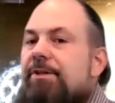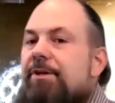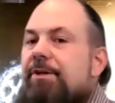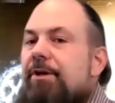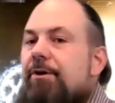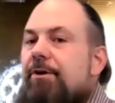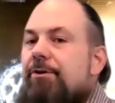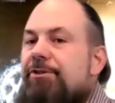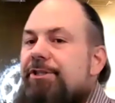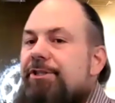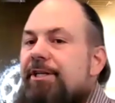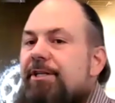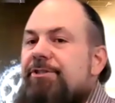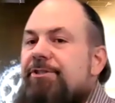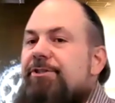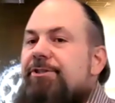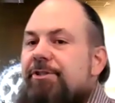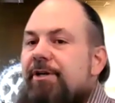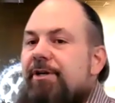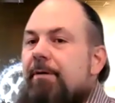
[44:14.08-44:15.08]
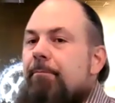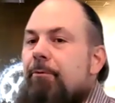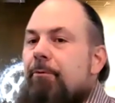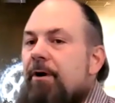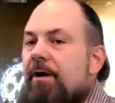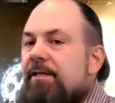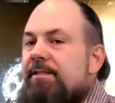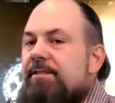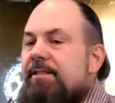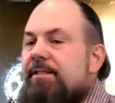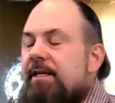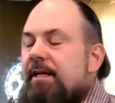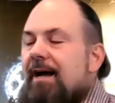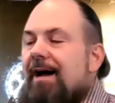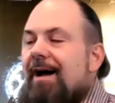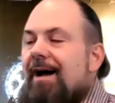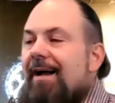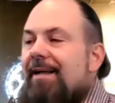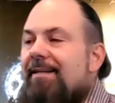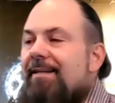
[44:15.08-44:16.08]
to negotiations on pricing,
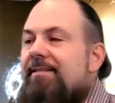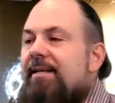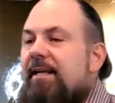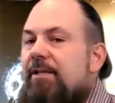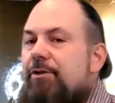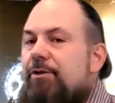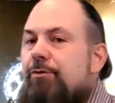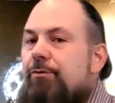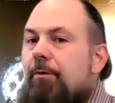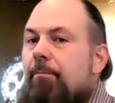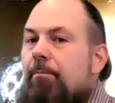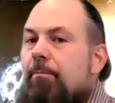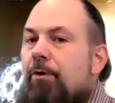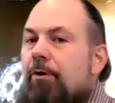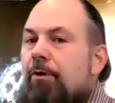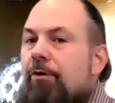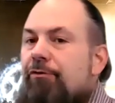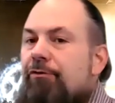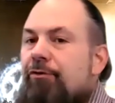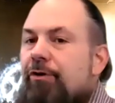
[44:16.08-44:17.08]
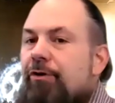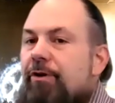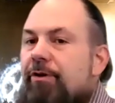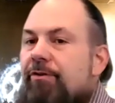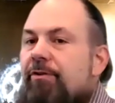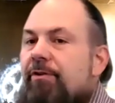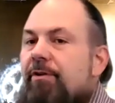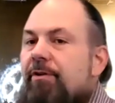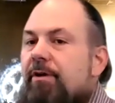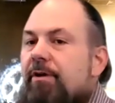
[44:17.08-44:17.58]
I tend to approach it